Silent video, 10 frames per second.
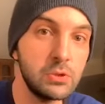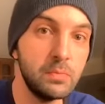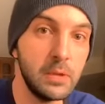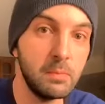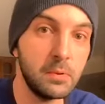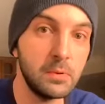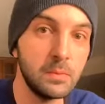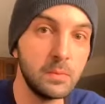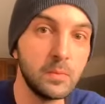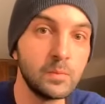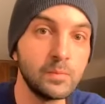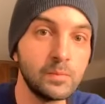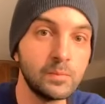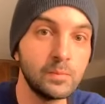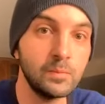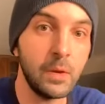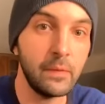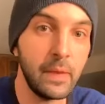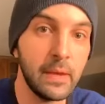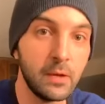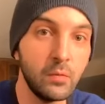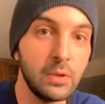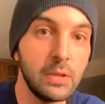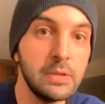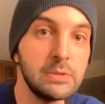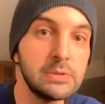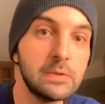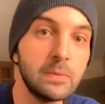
people and they can release